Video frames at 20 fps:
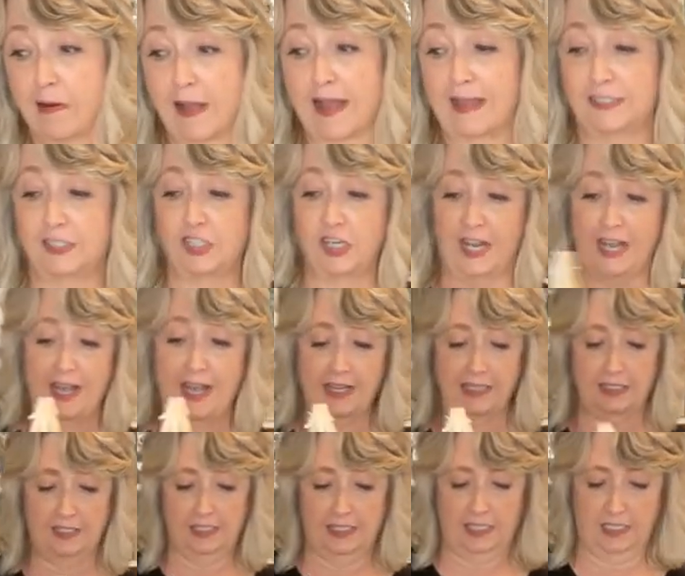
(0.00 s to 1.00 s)

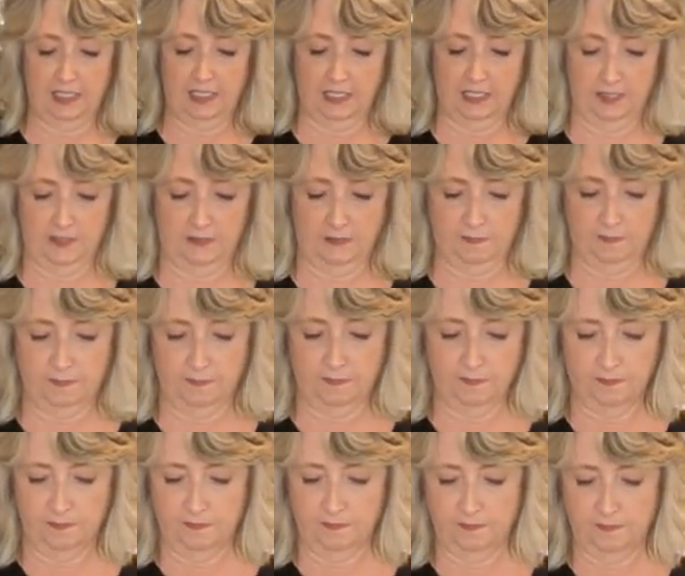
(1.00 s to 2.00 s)
project
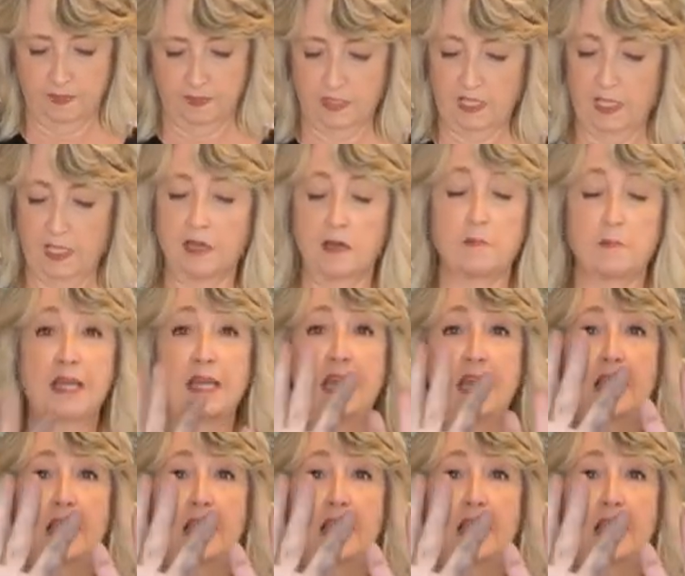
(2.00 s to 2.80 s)
that got my